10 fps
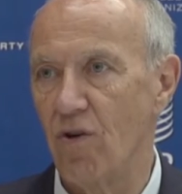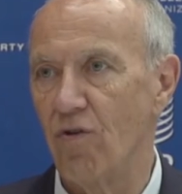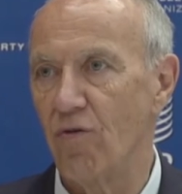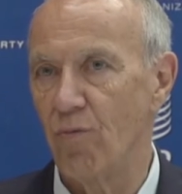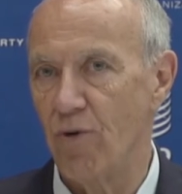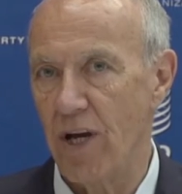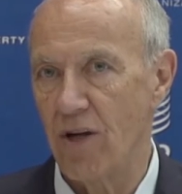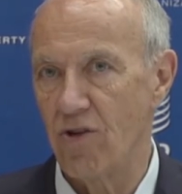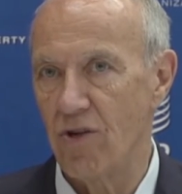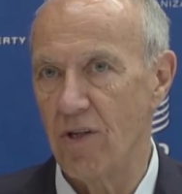of
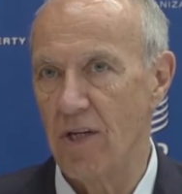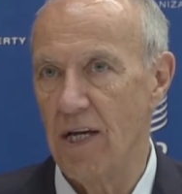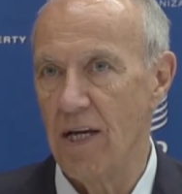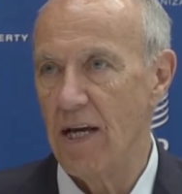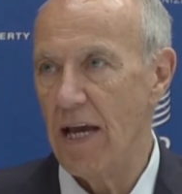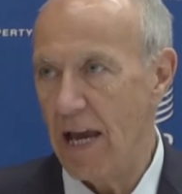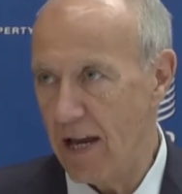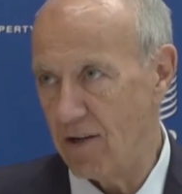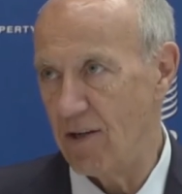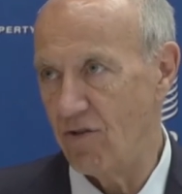production
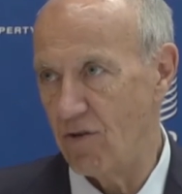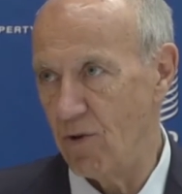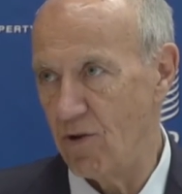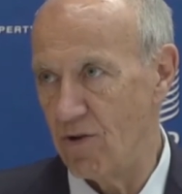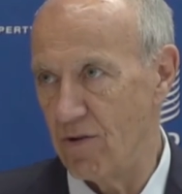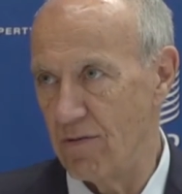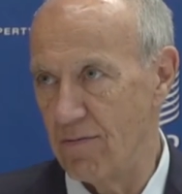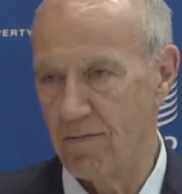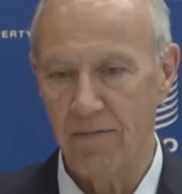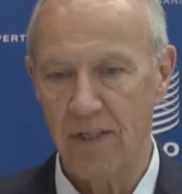and distribution
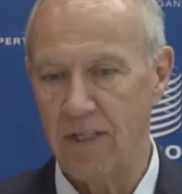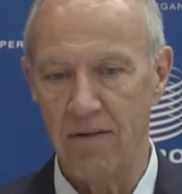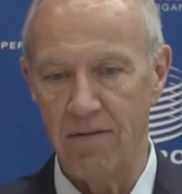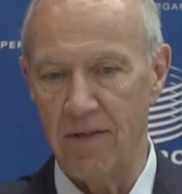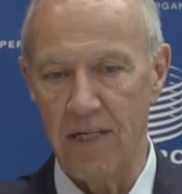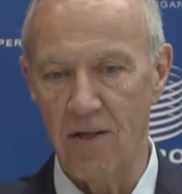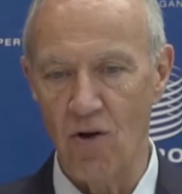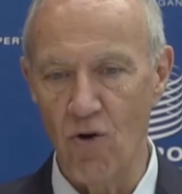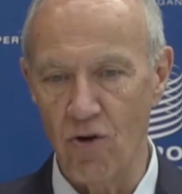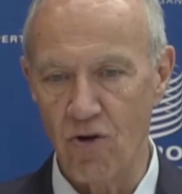in the
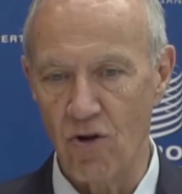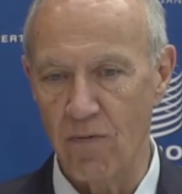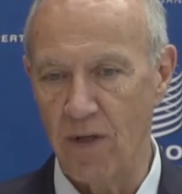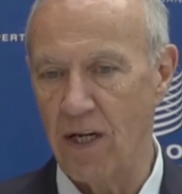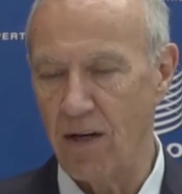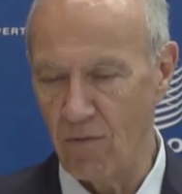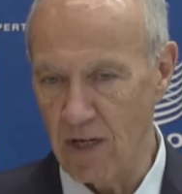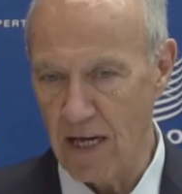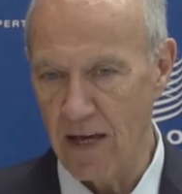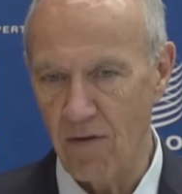whole economy. And
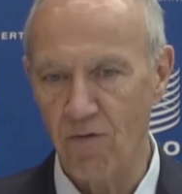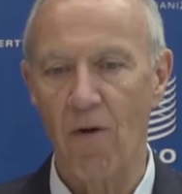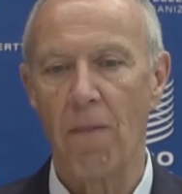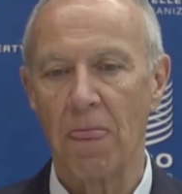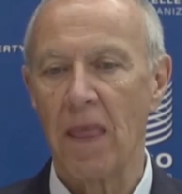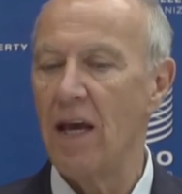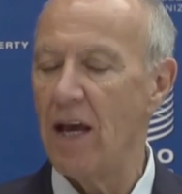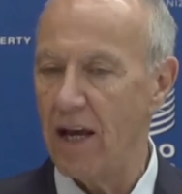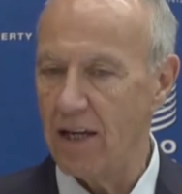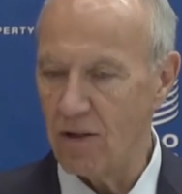we have
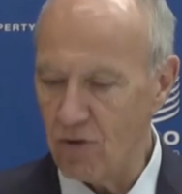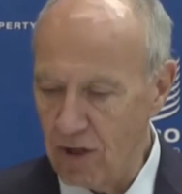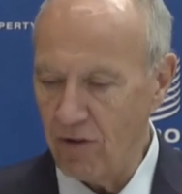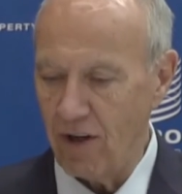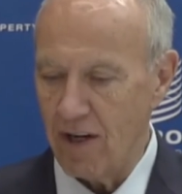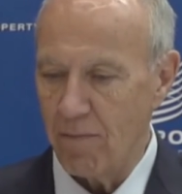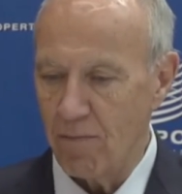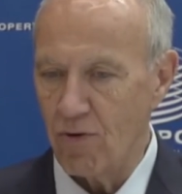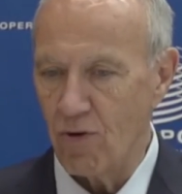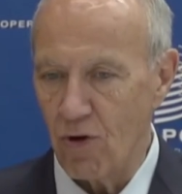an increasing
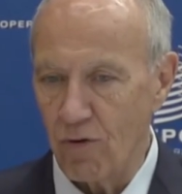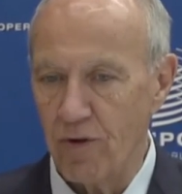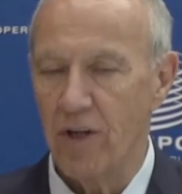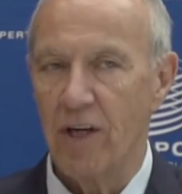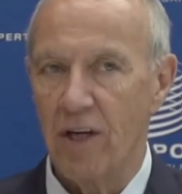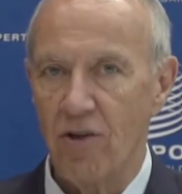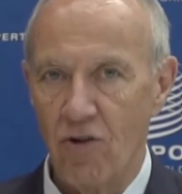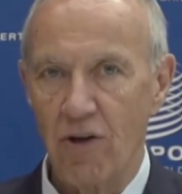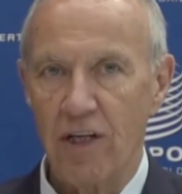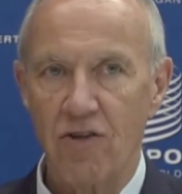number of
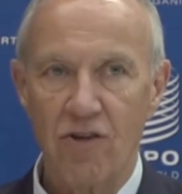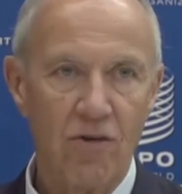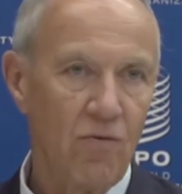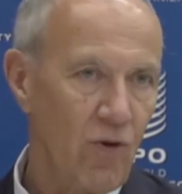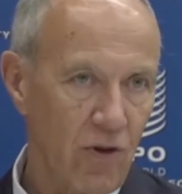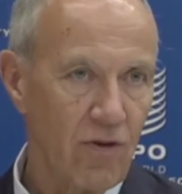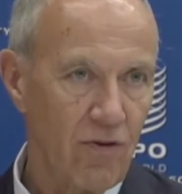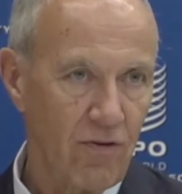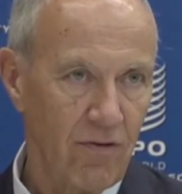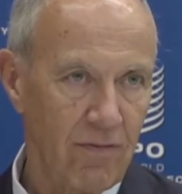knowledge
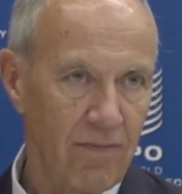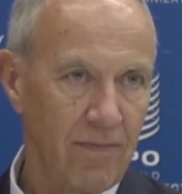workers.